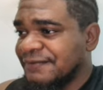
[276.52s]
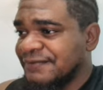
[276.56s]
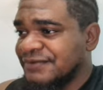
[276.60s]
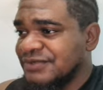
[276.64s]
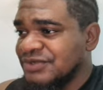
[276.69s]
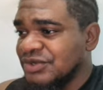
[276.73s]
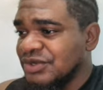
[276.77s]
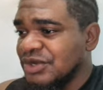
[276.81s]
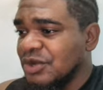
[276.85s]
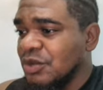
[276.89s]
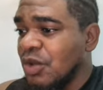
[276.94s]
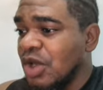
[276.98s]

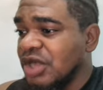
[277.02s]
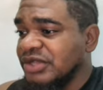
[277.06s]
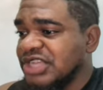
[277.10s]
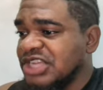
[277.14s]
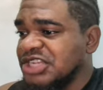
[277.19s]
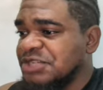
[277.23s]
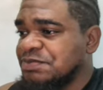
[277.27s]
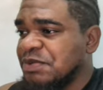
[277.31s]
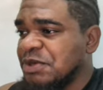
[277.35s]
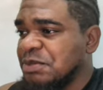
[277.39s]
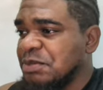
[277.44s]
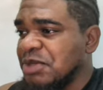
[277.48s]
So the water
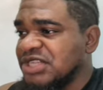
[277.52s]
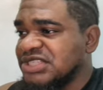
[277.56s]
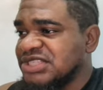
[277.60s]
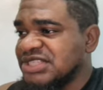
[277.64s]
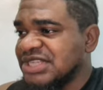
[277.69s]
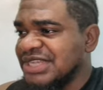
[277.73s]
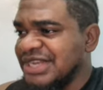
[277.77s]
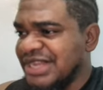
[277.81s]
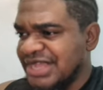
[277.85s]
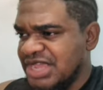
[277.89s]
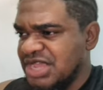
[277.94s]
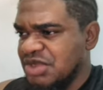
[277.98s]
is pretty much
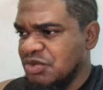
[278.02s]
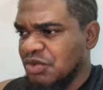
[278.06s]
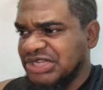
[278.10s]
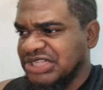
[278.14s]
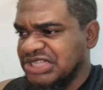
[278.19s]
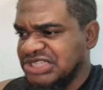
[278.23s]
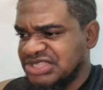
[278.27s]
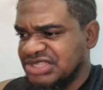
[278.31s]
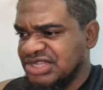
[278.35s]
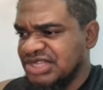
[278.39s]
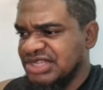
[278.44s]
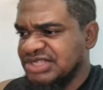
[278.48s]
saying, hey, what
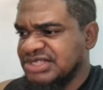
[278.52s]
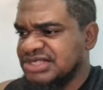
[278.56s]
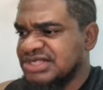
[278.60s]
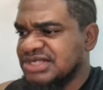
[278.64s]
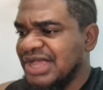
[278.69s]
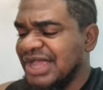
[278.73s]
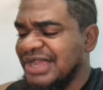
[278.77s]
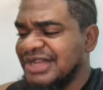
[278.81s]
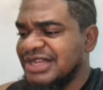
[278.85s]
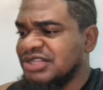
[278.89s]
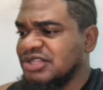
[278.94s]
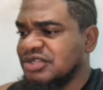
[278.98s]
is this?
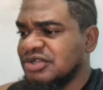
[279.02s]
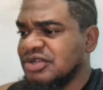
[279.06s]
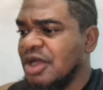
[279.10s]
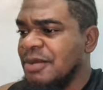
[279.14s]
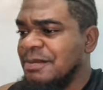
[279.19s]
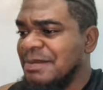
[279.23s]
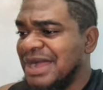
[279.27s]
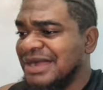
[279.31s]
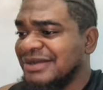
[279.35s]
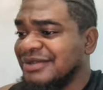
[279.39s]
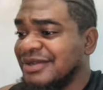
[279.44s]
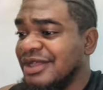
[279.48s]
I need to
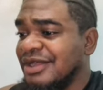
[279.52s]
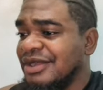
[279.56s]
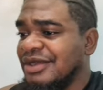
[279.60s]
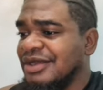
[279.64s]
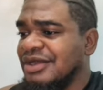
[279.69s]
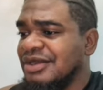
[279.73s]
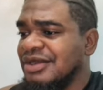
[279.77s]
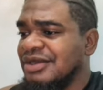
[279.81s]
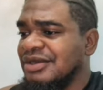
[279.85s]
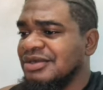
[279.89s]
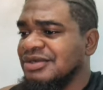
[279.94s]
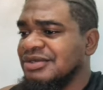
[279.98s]
come back
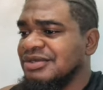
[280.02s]
there.